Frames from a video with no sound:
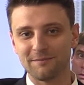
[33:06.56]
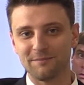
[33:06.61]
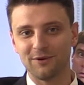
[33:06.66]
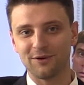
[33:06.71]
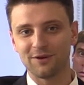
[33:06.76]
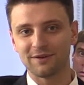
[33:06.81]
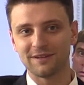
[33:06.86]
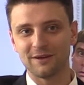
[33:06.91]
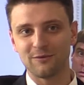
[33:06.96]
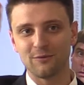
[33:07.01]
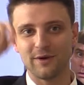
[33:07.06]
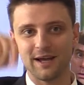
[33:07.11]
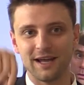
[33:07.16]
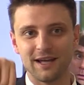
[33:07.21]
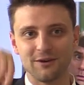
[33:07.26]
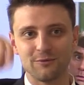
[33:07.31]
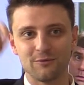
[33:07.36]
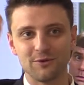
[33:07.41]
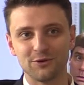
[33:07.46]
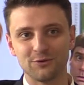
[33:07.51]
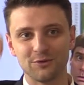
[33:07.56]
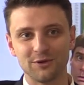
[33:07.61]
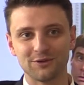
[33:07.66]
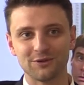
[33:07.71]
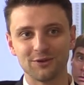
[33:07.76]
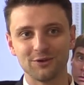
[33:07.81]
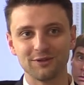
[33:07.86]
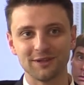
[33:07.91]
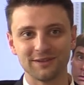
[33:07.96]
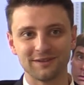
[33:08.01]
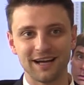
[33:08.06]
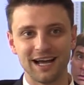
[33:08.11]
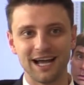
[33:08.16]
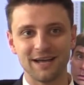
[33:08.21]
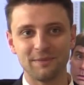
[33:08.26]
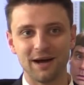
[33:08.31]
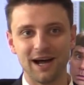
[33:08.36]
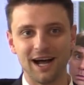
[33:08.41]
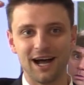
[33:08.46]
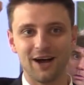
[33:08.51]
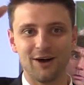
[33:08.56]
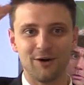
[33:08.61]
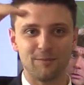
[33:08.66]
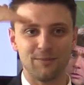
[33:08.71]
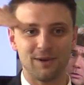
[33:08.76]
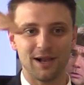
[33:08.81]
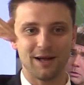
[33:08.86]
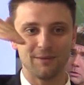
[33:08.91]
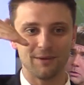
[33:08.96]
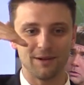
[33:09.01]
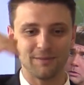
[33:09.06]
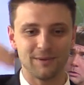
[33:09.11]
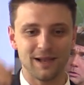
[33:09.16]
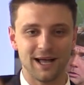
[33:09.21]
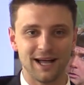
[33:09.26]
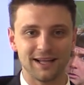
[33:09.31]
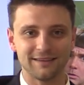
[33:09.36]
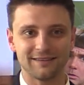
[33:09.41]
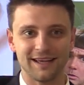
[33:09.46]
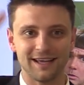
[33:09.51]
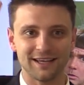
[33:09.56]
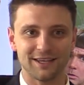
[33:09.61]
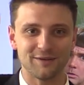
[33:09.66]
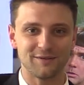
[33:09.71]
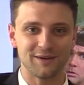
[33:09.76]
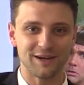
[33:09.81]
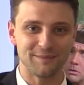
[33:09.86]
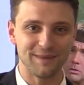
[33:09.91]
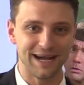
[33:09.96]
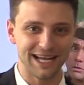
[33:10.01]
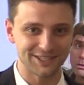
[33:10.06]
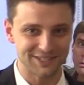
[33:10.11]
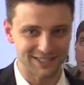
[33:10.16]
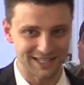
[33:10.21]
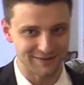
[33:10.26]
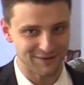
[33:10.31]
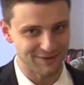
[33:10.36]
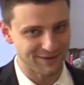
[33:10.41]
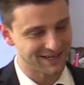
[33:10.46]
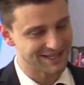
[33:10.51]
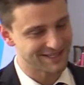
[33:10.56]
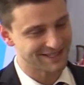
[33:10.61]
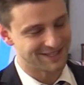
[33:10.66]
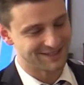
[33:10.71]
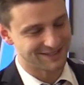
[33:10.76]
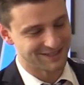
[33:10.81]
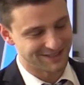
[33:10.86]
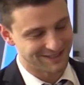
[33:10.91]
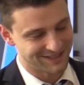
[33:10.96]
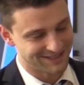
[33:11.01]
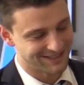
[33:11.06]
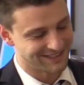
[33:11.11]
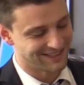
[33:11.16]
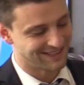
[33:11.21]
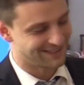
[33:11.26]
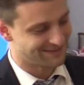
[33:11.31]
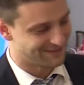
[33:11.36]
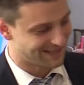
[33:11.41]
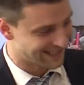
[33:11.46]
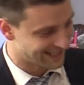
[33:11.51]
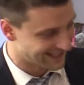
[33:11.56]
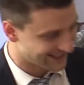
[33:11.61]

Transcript: very important. When? We do it all the time. How? Blah, blah, blah. Thank you very much. And everyone is like, oh,